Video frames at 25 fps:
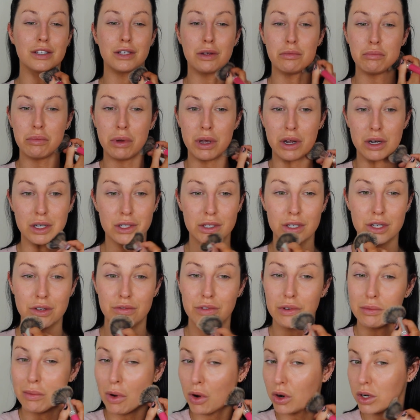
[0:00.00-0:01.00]
same person,
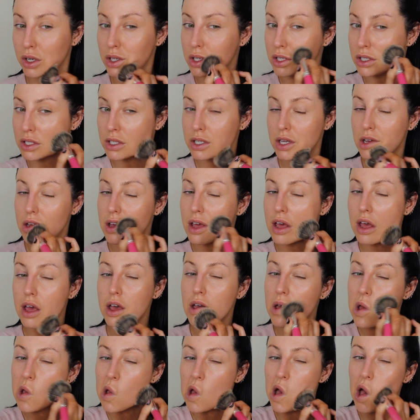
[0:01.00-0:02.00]
if I'm honest.
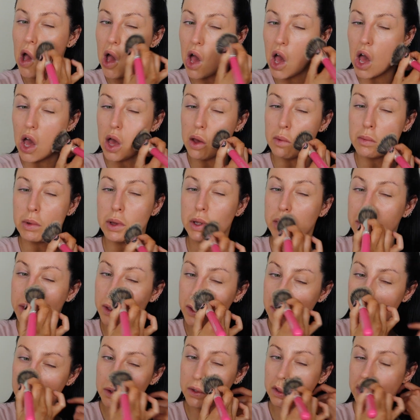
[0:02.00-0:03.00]
And
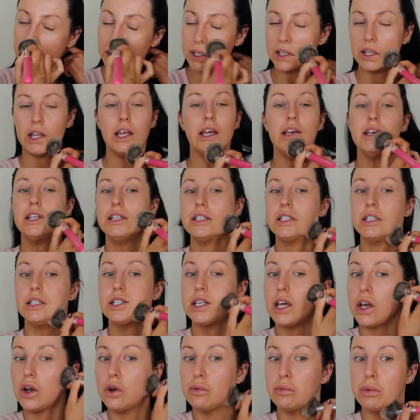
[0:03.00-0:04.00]
they usually like to
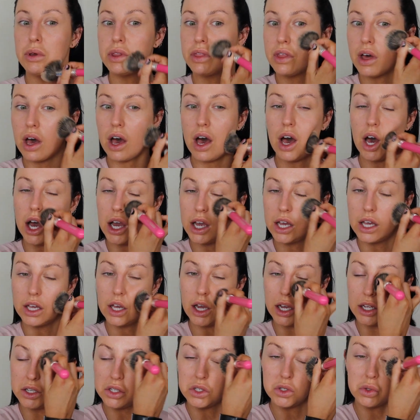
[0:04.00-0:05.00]
tell me that
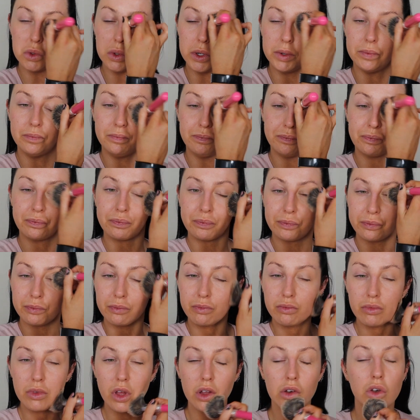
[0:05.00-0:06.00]
I don't
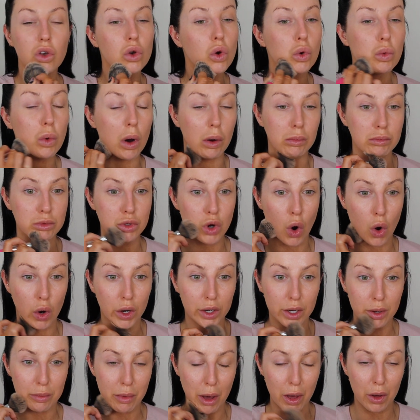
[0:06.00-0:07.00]
know what I'm
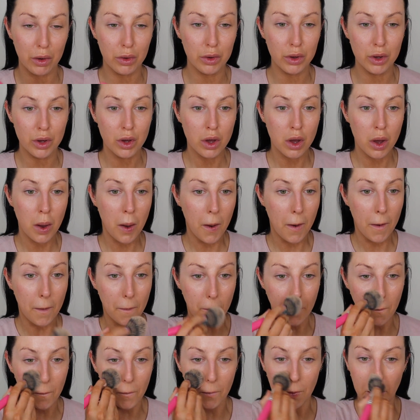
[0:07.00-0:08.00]
talking about,
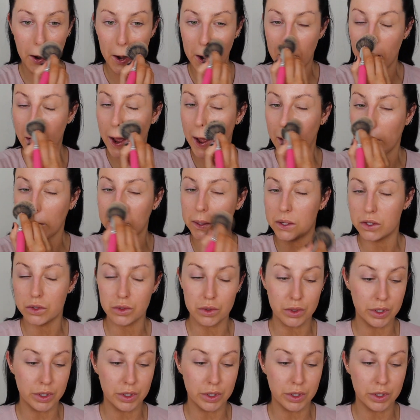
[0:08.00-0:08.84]
or I